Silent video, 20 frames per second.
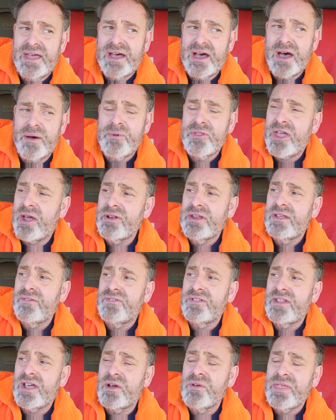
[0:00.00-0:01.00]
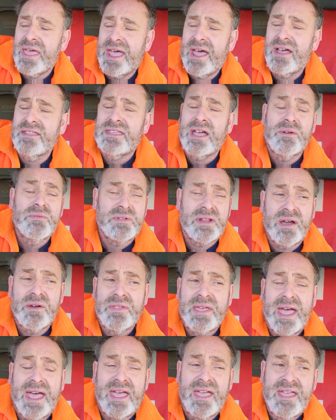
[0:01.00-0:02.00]
I don't even know that. I don't know
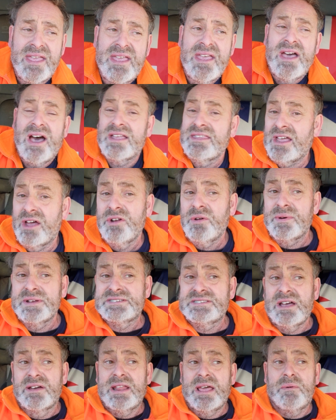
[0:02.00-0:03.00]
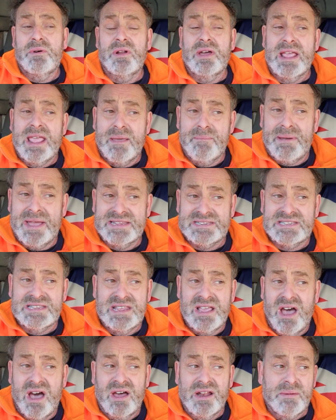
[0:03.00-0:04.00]
that. I don't always know that when I get back to the
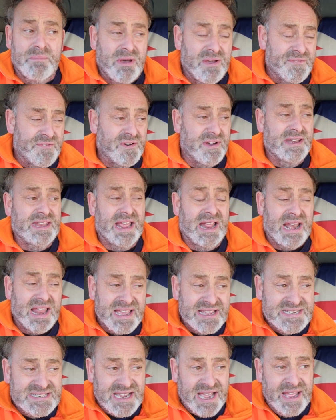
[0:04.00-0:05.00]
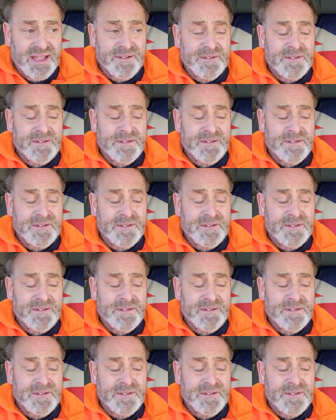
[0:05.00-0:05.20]
yard. I might find out later.